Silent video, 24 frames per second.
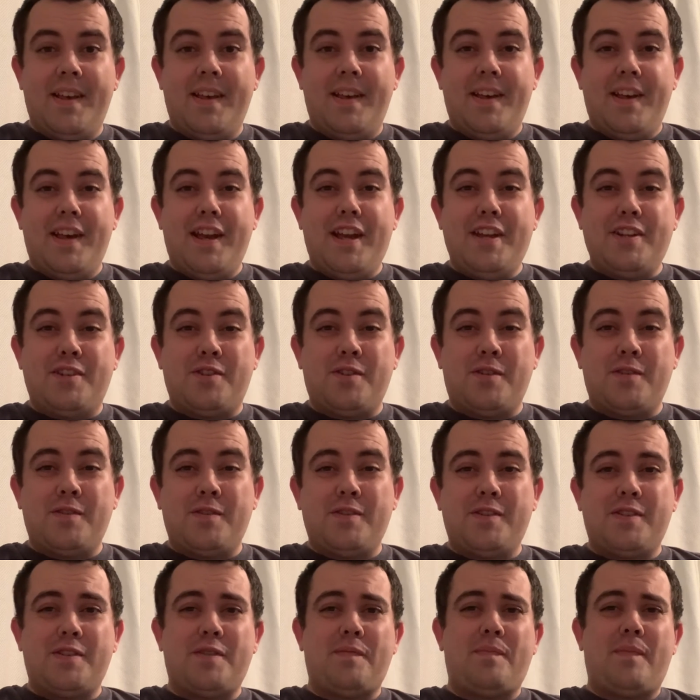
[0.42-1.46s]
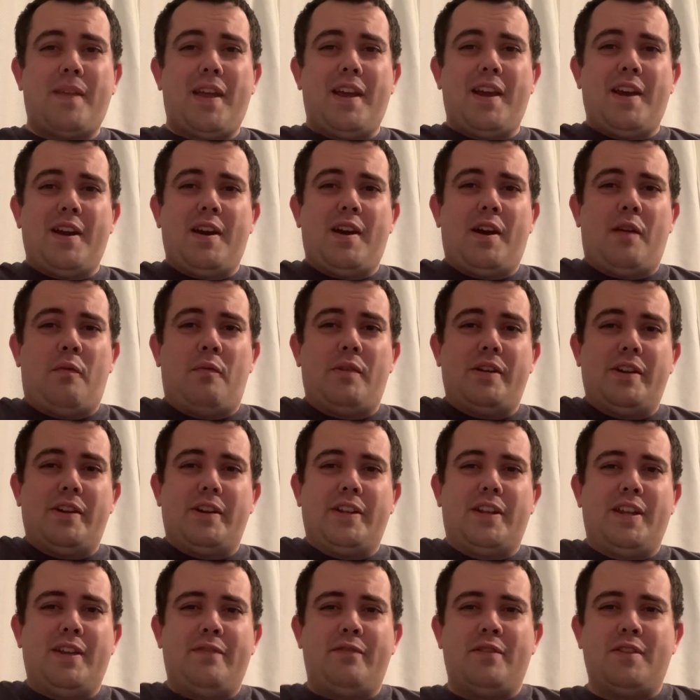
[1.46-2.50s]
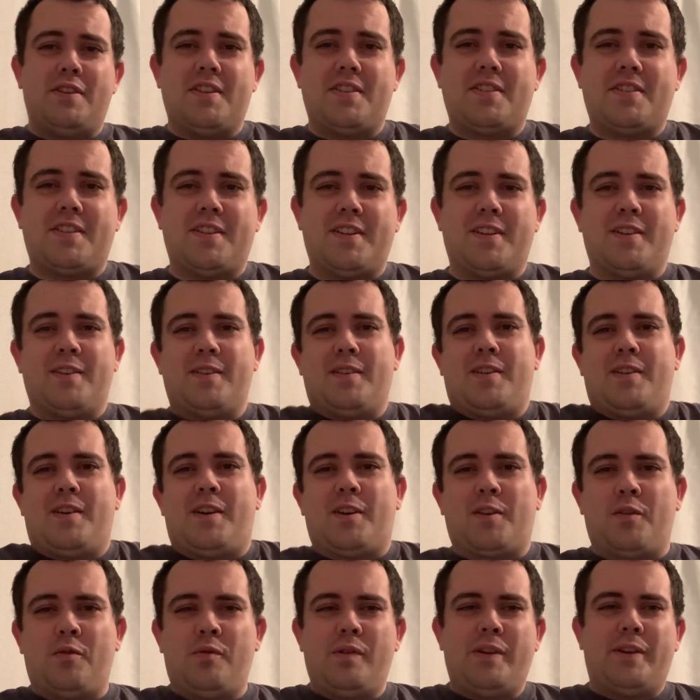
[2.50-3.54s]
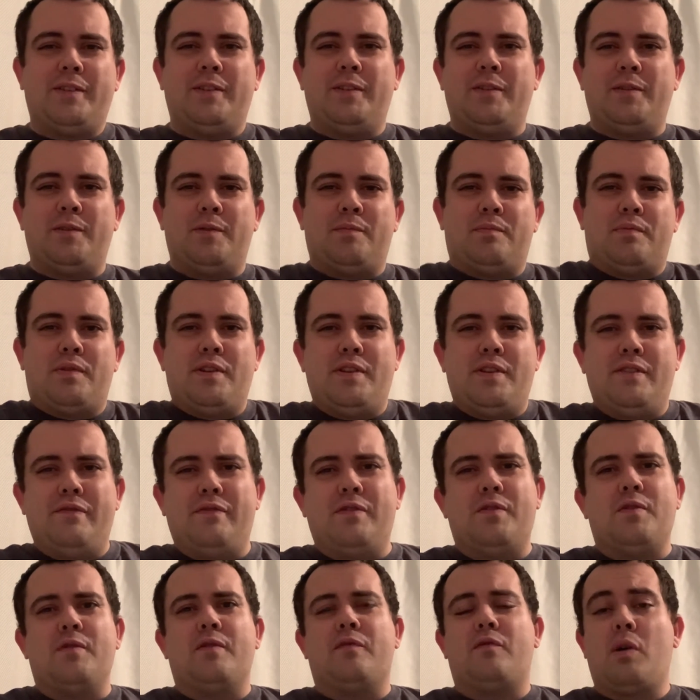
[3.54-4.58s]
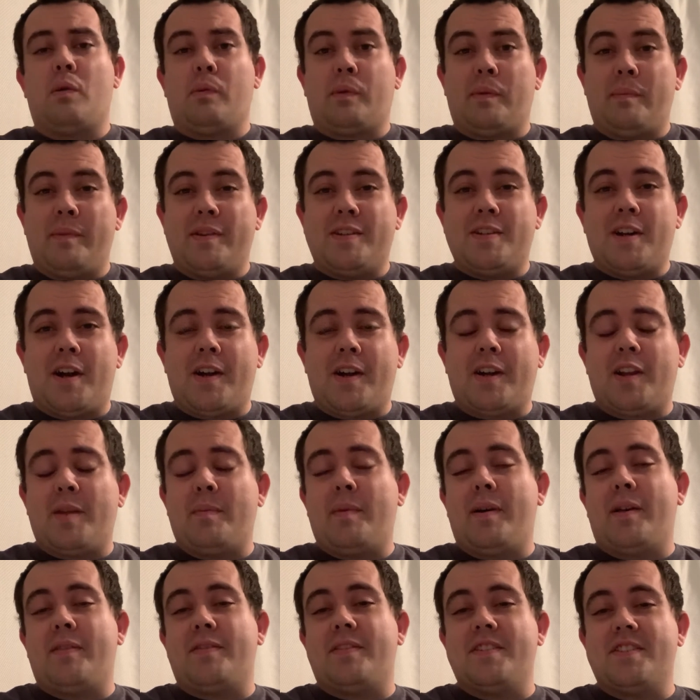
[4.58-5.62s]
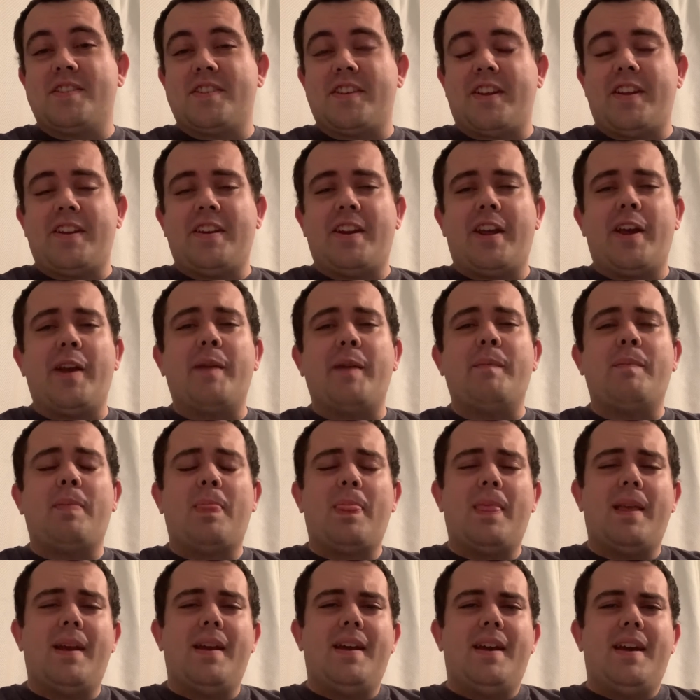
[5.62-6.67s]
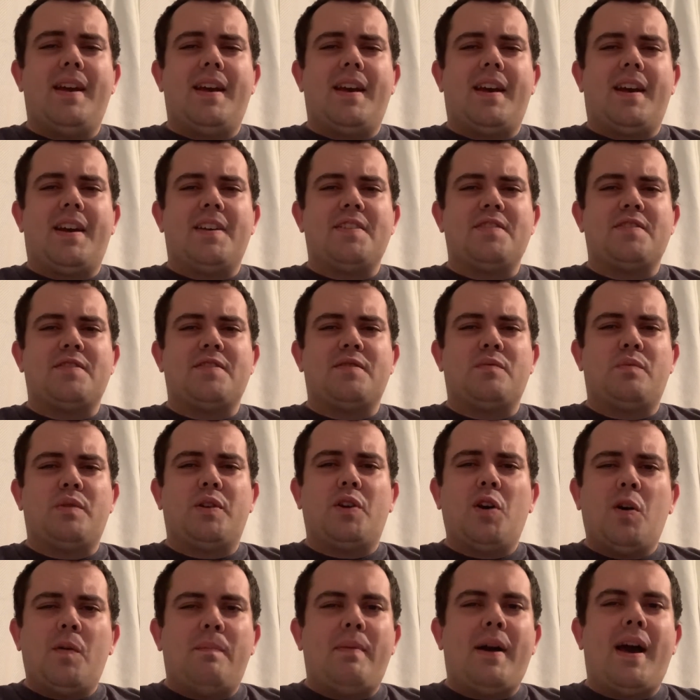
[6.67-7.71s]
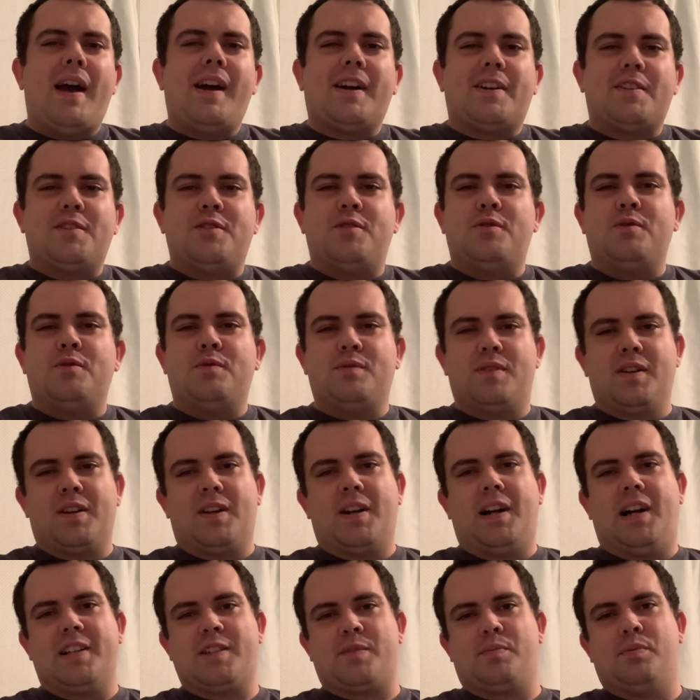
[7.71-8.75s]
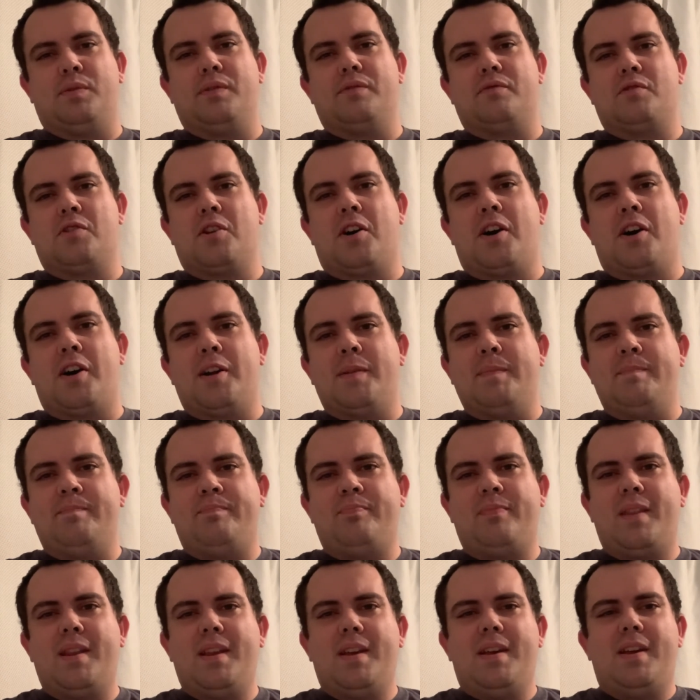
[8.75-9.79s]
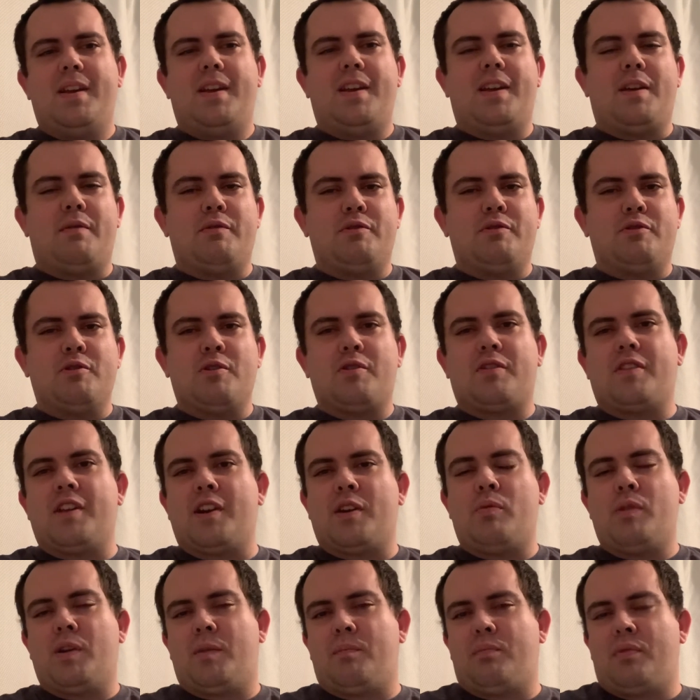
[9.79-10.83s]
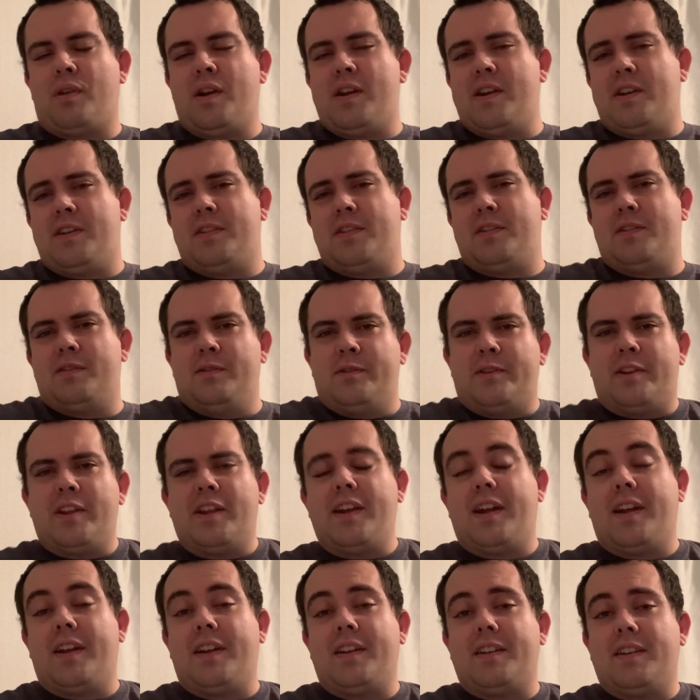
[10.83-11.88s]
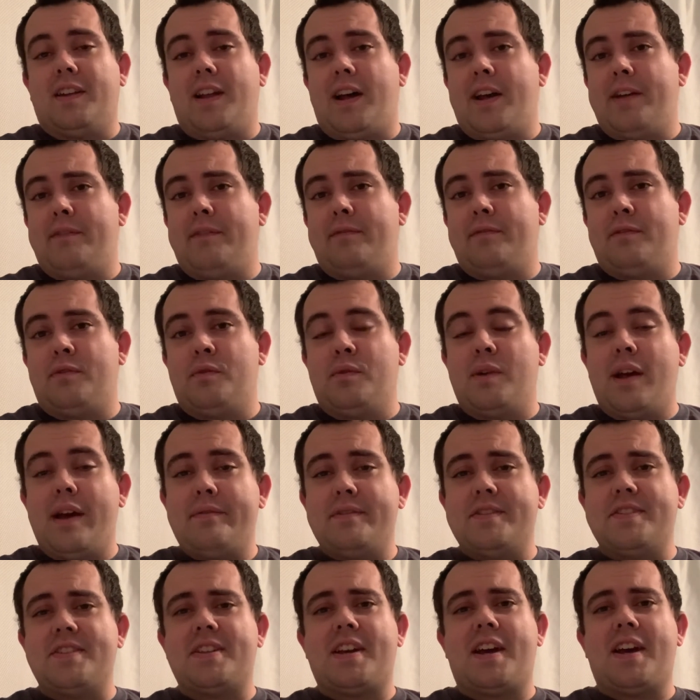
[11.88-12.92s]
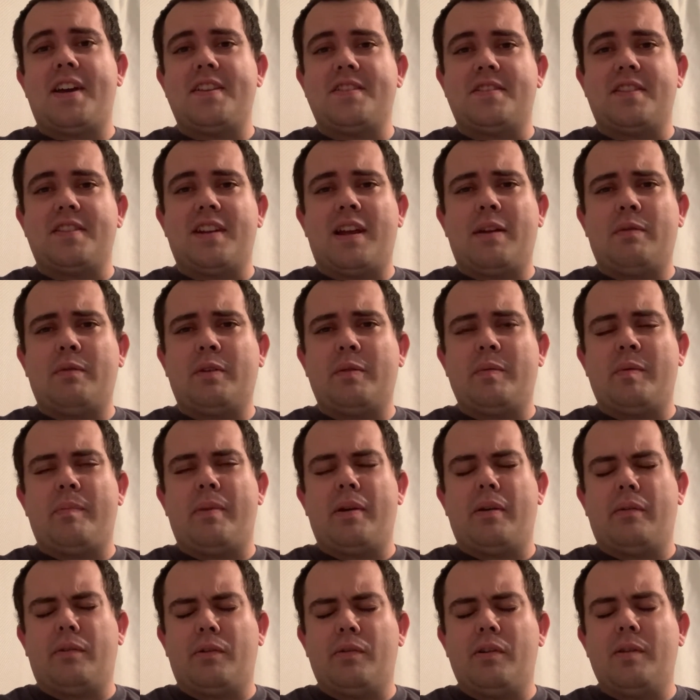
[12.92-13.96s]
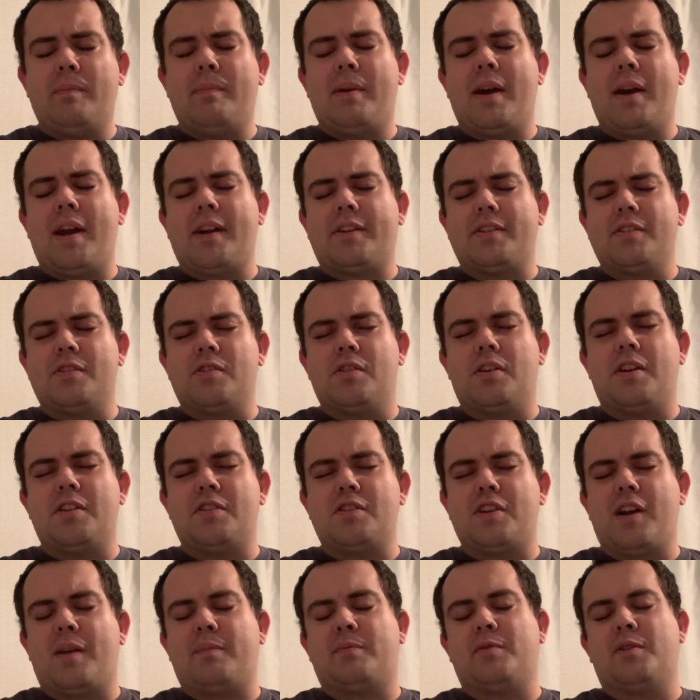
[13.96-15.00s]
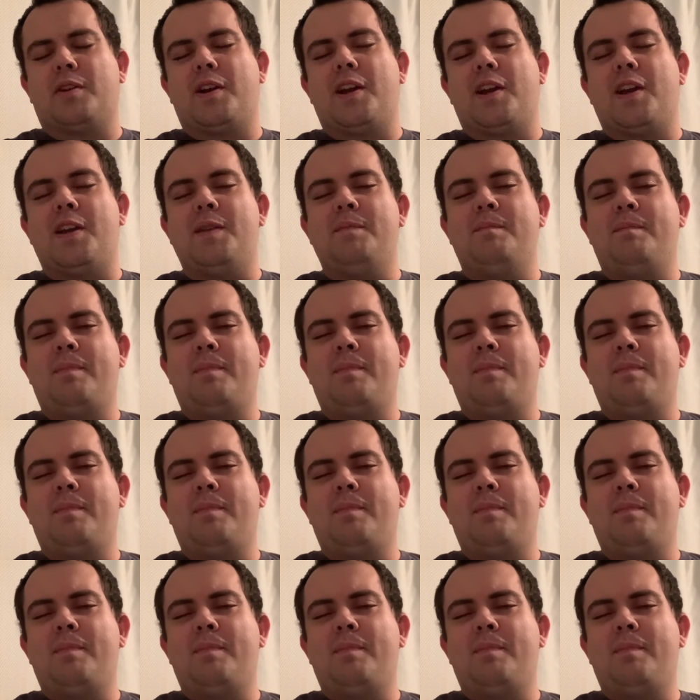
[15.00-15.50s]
Hey, church. Hey, I wanted to give you just a quick little preview of what we're going to be talking about this Sunday as we go back to the Gospel of John. And we took that quick break looking at life through heaven's eyes, and now we're going to be going back to John chapter 8.